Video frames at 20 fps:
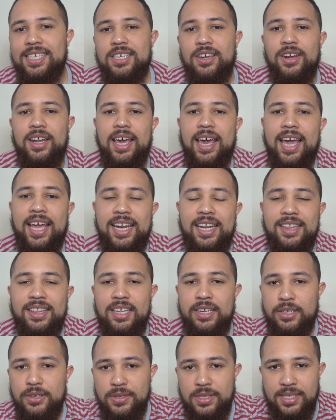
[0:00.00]
that's going to end
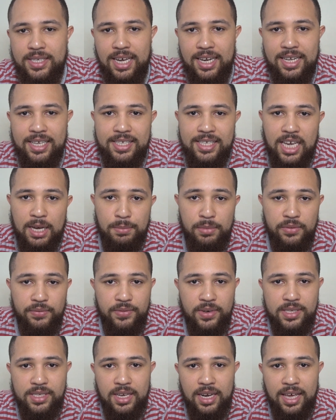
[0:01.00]
the News Daily
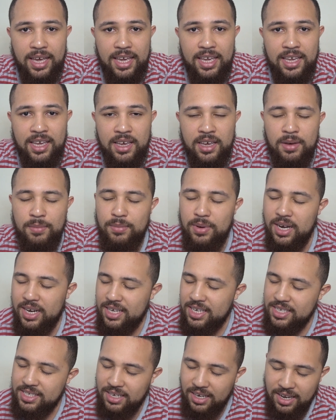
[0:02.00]
segment for today.
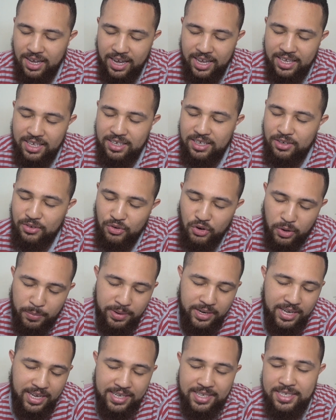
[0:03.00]
Please like,
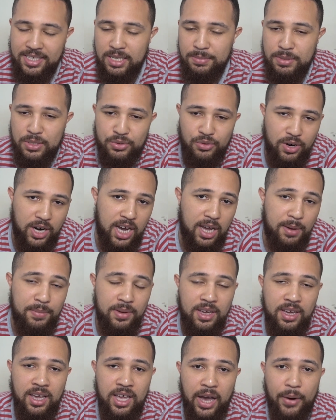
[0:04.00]
comment, and
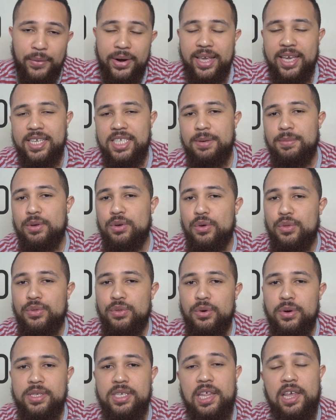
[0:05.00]
subscribe. I want to hear some of your
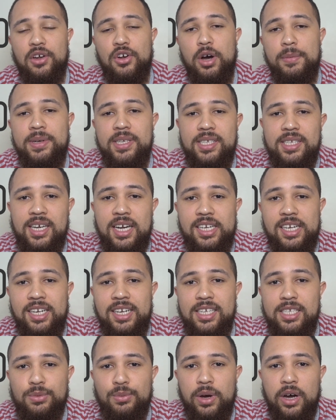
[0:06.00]
thoughts in the comment
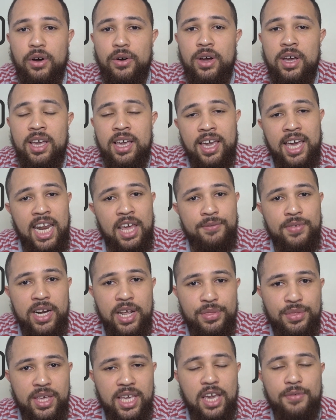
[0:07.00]
section as well. And if
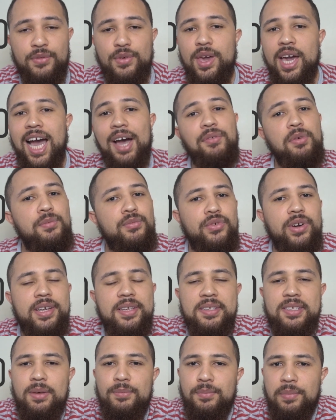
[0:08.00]
anything, if you haven't
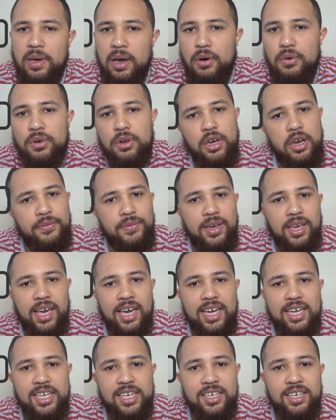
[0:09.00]
pressed the bell
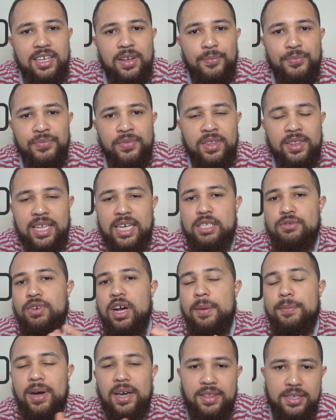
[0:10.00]
notification, that's
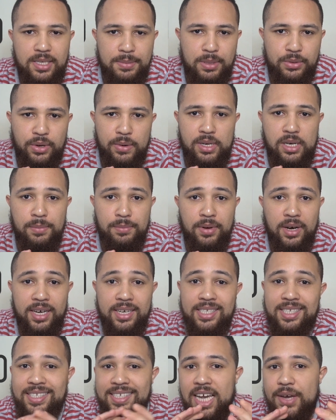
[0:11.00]
right by the subscription
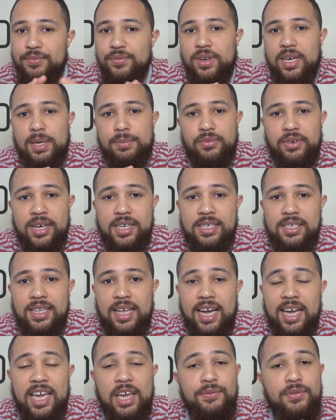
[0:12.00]
button, definitely press
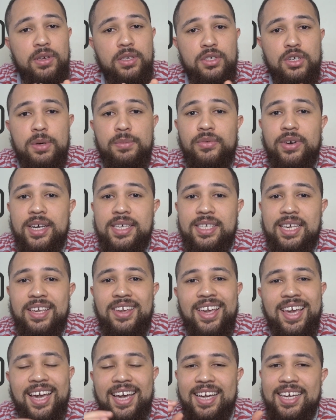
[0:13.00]
that. If you do press that,
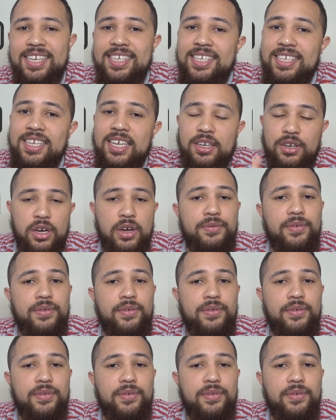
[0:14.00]
you get instant